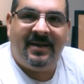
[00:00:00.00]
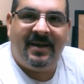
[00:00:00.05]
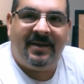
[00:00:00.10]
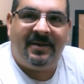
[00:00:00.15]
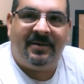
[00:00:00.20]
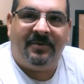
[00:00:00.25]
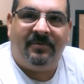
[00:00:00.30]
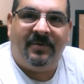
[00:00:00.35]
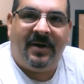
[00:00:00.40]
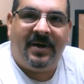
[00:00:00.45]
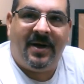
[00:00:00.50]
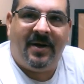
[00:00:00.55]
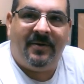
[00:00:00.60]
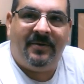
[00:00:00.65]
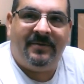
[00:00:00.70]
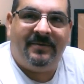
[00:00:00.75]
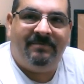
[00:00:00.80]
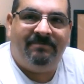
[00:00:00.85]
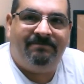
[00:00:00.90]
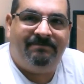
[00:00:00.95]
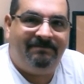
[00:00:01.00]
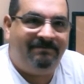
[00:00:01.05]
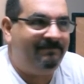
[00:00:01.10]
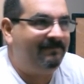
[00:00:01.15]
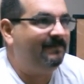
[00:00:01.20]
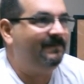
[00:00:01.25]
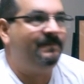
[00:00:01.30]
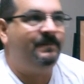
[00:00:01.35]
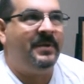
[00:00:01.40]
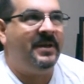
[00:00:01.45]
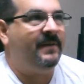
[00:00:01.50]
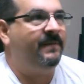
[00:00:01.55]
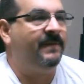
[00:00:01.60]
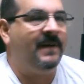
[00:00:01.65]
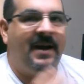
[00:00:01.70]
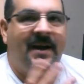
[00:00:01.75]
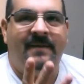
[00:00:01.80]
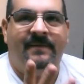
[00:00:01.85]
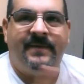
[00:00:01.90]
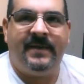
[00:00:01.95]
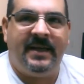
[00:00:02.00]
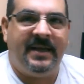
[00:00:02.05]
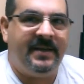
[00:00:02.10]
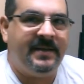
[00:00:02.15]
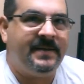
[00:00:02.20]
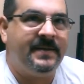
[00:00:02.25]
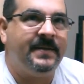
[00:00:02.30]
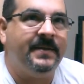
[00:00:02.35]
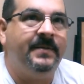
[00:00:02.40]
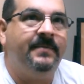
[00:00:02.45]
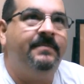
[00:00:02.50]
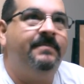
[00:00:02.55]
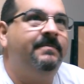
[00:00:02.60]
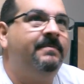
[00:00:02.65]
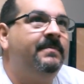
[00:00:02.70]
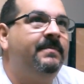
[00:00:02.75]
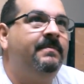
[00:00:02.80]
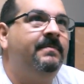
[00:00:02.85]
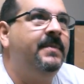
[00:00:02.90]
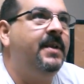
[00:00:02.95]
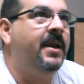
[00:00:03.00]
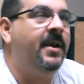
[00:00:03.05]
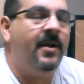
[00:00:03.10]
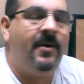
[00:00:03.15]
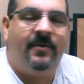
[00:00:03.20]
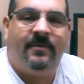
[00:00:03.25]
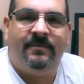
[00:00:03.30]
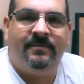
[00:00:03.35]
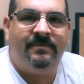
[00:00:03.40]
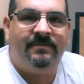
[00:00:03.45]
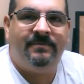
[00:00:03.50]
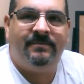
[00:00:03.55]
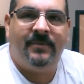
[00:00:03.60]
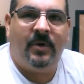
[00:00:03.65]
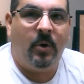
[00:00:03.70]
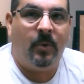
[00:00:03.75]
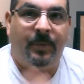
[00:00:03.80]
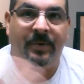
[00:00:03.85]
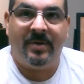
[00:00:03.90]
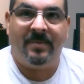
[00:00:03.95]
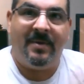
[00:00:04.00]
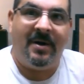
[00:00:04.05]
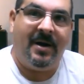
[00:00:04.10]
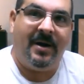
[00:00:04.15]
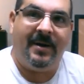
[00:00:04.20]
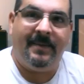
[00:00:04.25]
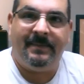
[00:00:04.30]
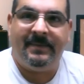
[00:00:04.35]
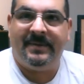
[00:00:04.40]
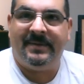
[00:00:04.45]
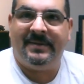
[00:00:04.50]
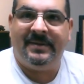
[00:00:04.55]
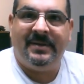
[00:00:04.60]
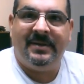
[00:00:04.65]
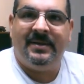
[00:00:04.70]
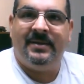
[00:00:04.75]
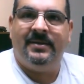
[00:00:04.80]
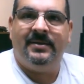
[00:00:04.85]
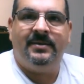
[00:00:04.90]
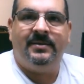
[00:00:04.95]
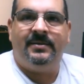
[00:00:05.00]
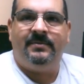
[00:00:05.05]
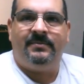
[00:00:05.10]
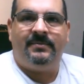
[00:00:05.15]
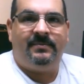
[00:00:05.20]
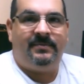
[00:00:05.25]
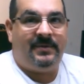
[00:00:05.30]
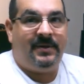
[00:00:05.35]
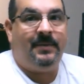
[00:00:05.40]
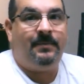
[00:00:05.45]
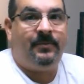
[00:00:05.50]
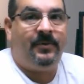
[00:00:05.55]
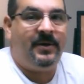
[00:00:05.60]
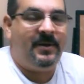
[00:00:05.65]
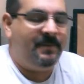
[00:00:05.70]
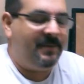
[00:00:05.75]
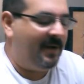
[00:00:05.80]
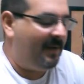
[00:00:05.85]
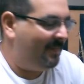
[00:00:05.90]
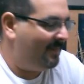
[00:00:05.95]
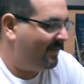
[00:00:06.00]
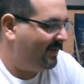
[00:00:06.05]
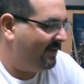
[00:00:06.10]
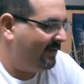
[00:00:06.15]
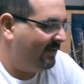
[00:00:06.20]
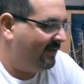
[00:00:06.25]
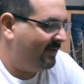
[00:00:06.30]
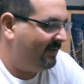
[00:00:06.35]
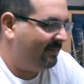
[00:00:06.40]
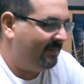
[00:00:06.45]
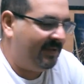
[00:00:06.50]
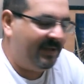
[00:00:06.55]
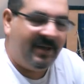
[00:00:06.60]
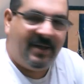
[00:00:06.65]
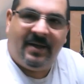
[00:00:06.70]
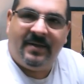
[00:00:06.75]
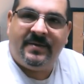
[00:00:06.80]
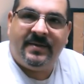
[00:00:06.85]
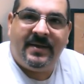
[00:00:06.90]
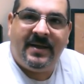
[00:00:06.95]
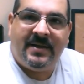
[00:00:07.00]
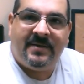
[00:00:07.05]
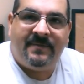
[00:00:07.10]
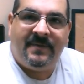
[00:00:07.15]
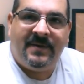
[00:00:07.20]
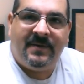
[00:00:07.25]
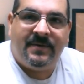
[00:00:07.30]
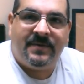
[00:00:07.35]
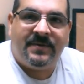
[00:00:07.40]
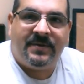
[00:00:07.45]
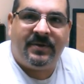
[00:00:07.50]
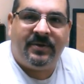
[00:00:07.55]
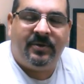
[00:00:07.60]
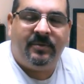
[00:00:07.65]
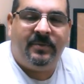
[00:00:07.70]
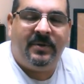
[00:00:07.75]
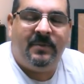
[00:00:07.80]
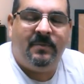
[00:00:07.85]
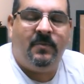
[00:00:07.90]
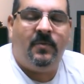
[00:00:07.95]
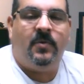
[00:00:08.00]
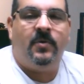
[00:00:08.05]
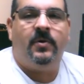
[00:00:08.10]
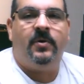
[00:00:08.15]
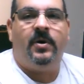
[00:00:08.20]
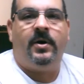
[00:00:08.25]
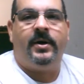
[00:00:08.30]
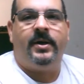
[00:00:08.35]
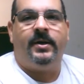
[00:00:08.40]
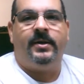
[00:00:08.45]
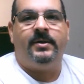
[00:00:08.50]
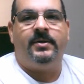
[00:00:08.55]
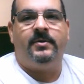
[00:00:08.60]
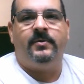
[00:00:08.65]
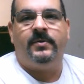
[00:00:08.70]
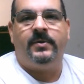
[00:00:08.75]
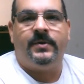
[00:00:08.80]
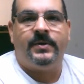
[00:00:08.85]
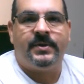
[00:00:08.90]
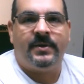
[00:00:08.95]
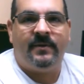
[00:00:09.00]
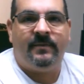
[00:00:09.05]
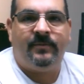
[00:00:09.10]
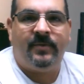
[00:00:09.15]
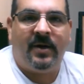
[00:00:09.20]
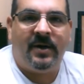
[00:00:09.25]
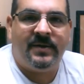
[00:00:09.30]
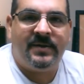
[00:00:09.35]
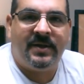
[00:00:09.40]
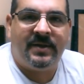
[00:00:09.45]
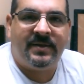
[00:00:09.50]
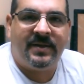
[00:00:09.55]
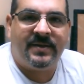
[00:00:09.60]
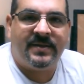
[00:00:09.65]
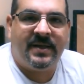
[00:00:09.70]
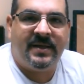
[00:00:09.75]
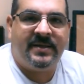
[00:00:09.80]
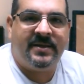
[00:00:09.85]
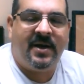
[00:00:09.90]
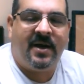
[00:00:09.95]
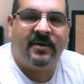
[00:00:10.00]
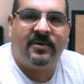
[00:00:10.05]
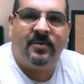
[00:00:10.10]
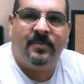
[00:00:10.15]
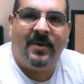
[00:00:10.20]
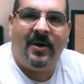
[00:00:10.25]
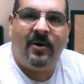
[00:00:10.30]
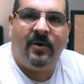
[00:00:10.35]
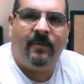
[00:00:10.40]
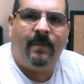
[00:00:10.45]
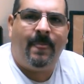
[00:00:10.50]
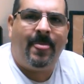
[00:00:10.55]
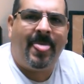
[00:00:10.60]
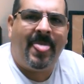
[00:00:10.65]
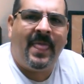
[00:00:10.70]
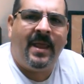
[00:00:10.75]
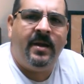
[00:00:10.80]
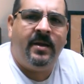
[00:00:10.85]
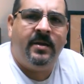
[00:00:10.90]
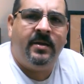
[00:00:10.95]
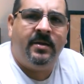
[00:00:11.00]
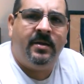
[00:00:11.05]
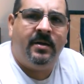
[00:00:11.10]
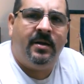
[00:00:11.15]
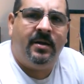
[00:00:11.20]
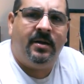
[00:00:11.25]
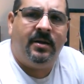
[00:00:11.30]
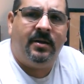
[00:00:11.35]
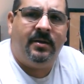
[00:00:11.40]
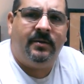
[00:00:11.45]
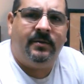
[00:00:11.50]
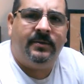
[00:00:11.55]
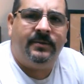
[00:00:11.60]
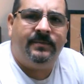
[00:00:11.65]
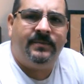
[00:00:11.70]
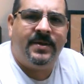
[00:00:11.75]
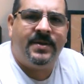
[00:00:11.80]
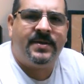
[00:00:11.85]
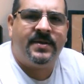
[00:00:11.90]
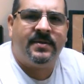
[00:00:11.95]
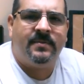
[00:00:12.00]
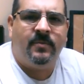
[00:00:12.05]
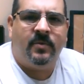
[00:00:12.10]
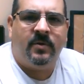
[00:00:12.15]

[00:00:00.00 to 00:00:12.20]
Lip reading: had to run out and pick 5 kits and, you know, open them up and get pretty pumped. But today's video is a little bit more on a do-it-yourself project, as I talked about. This is